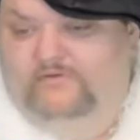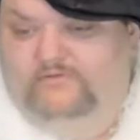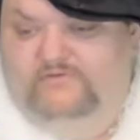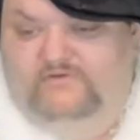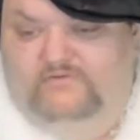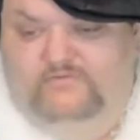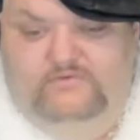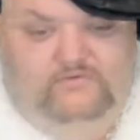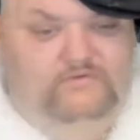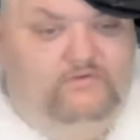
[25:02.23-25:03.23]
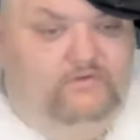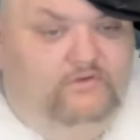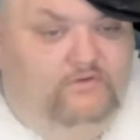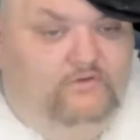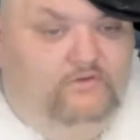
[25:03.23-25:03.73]
Do you?
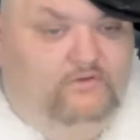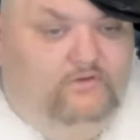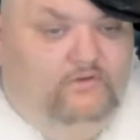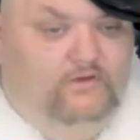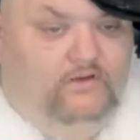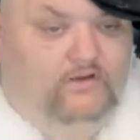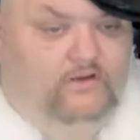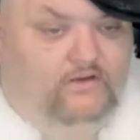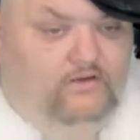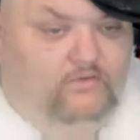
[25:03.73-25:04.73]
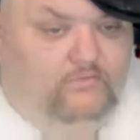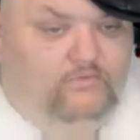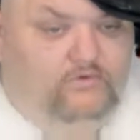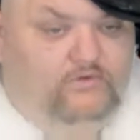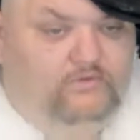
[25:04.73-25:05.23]

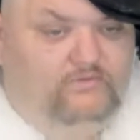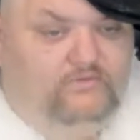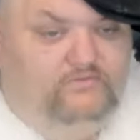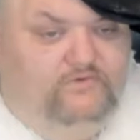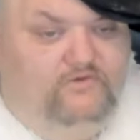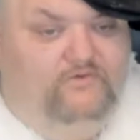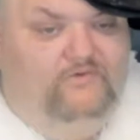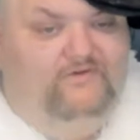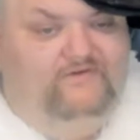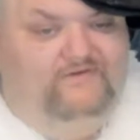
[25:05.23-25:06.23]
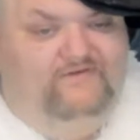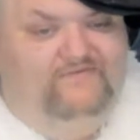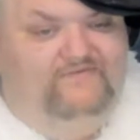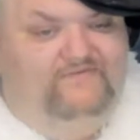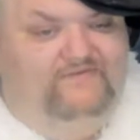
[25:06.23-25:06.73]
Where are you going
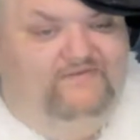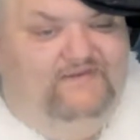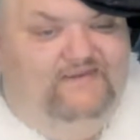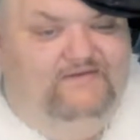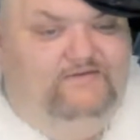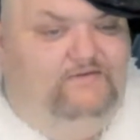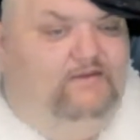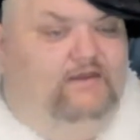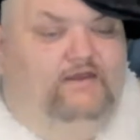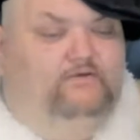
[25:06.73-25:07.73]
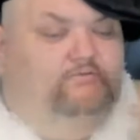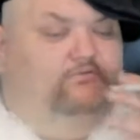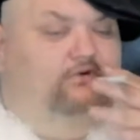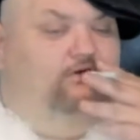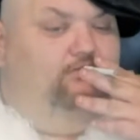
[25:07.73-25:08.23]
on the date? I
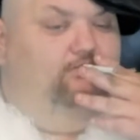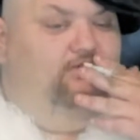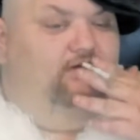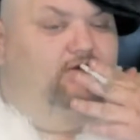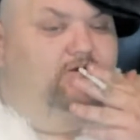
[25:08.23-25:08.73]
don't know, man.